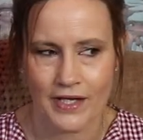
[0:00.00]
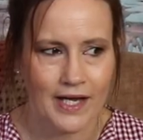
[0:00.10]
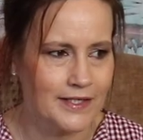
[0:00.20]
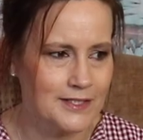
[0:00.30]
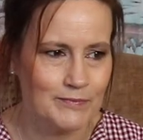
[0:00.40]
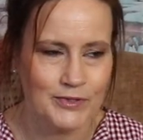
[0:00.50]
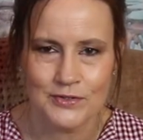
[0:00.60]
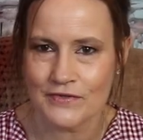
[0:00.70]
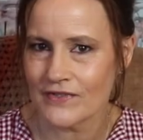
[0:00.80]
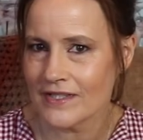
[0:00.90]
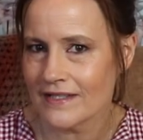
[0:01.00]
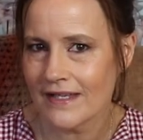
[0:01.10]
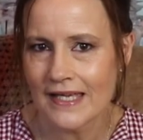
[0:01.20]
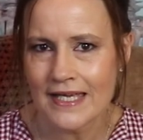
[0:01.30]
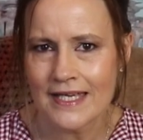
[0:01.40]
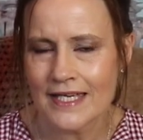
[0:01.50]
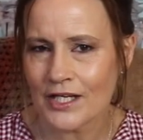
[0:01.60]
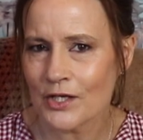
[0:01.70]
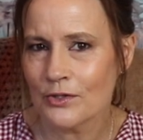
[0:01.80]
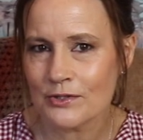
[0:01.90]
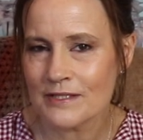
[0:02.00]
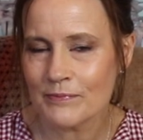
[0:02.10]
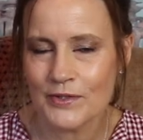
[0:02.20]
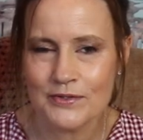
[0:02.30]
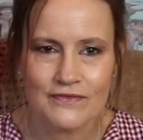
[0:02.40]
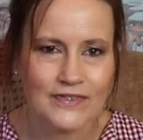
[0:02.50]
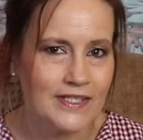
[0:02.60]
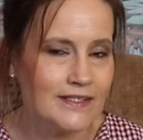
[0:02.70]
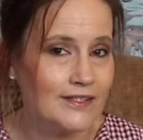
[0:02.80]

It irons beautifully, it cuts beautifully,